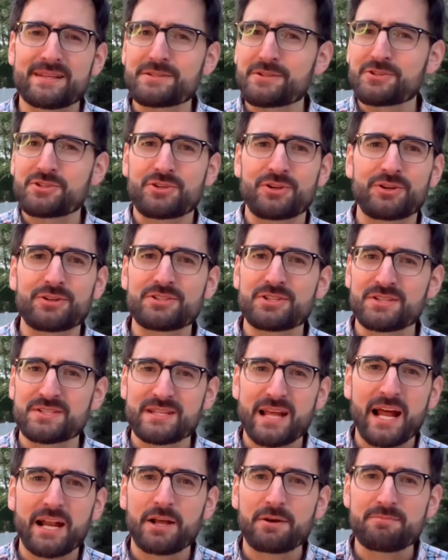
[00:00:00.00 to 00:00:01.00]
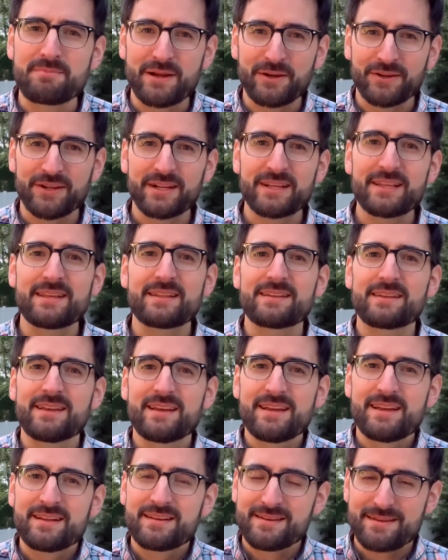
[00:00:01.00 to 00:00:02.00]
as a church is not American
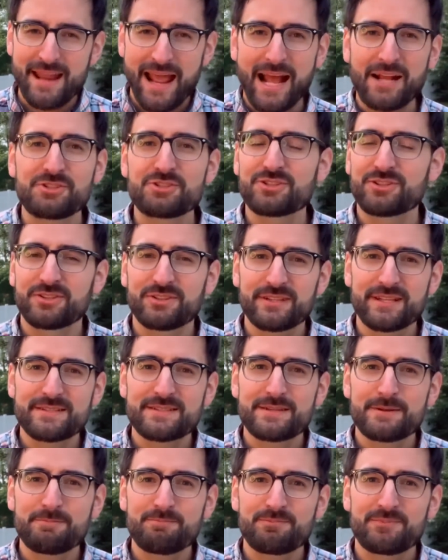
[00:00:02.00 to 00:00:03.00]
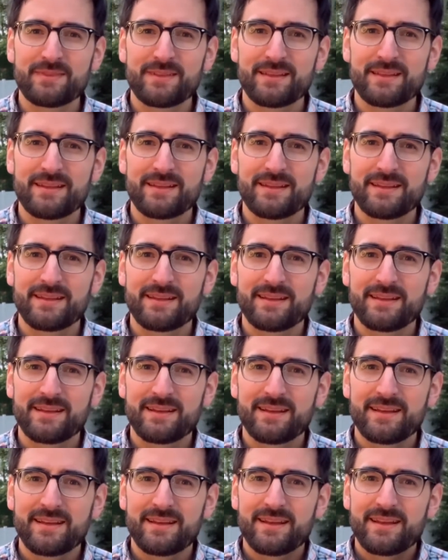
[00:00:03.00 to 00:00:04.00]
nationalism.
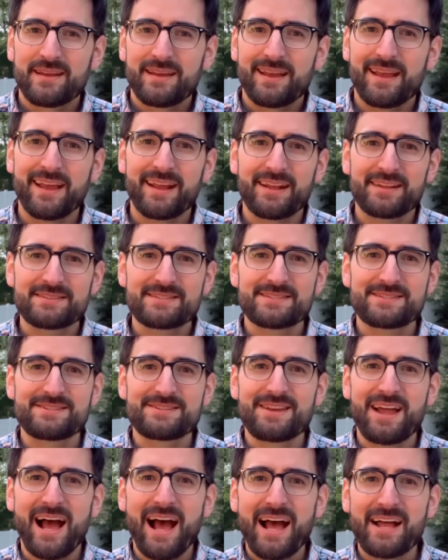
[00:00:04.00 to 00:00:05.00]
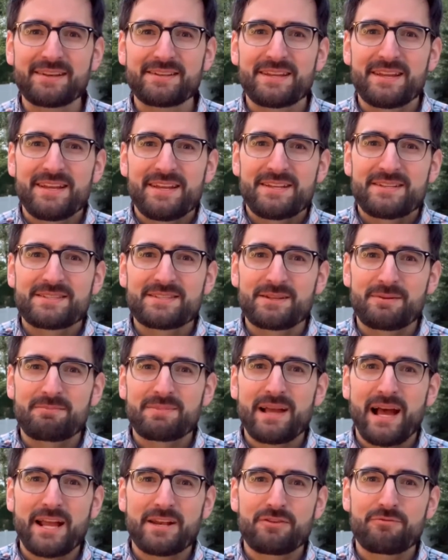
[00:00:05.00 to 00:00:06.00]
And it's not some
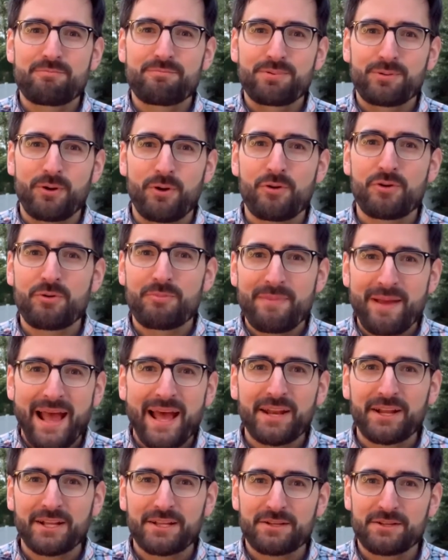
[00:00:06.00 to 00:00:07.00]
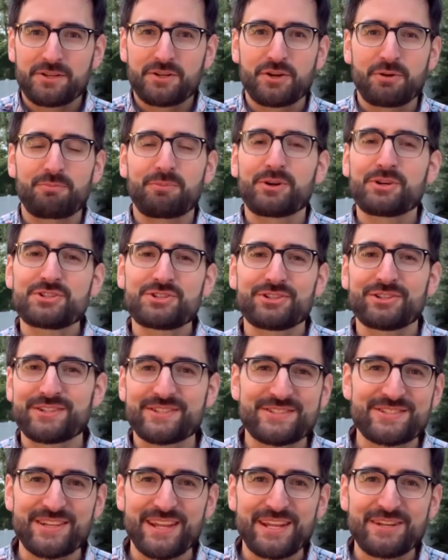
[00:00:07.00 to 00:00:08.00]
kind of programmatic
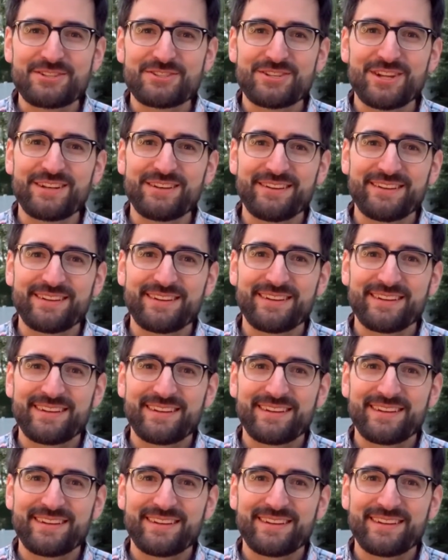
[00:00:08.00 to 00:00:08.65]
commercialization.